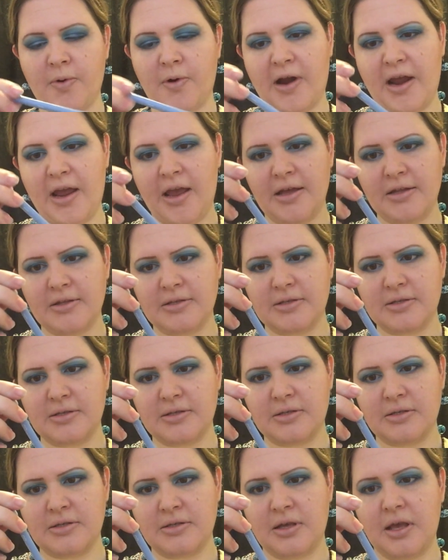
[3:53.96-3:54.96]

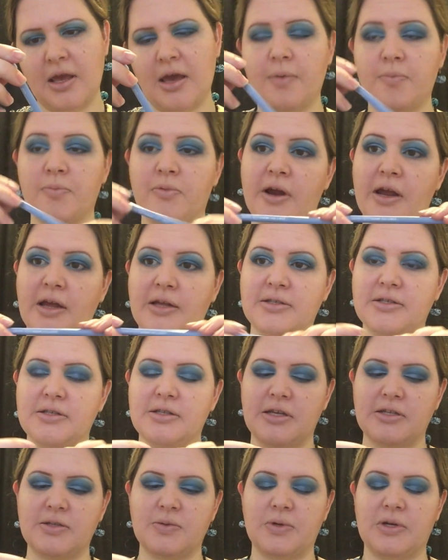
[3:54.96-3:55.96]
Prance? Yeah, Prance,
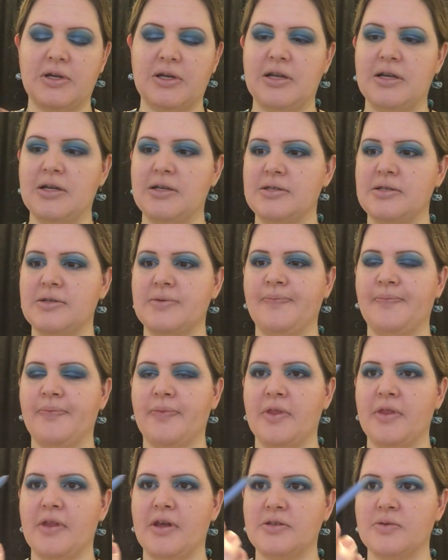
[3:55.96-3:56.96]
that's what it is.
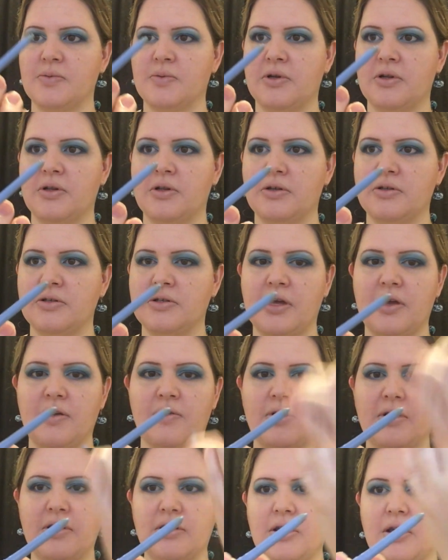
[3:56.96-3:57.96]
And that's what it looks like
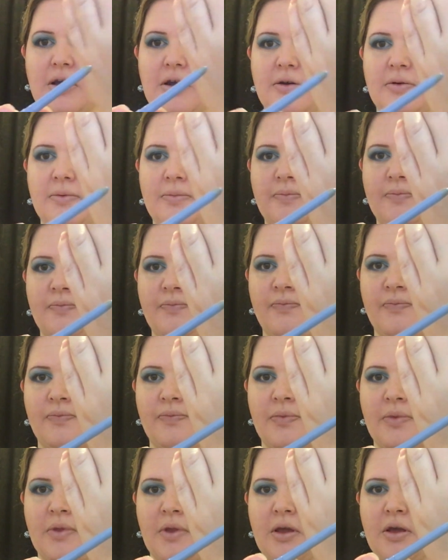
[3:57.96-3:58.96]
right there.
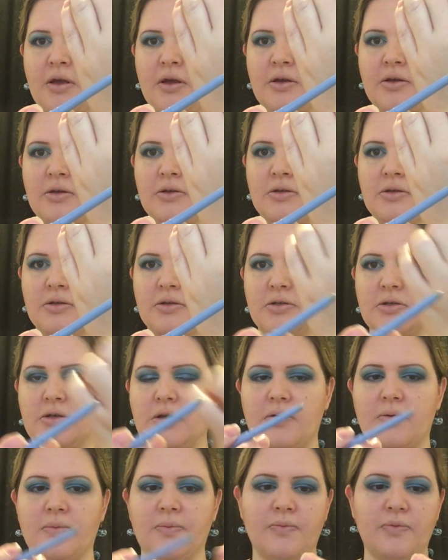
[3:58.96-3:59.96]
So
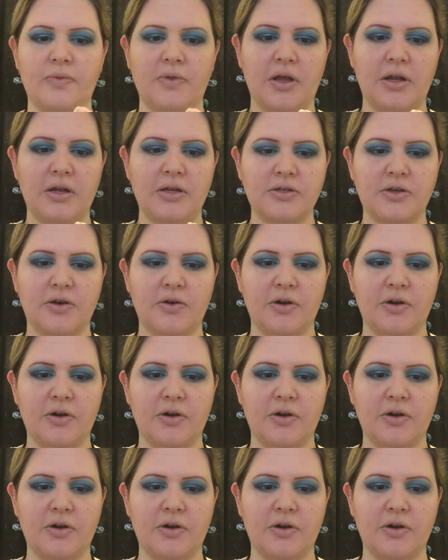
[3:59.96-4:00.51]
that is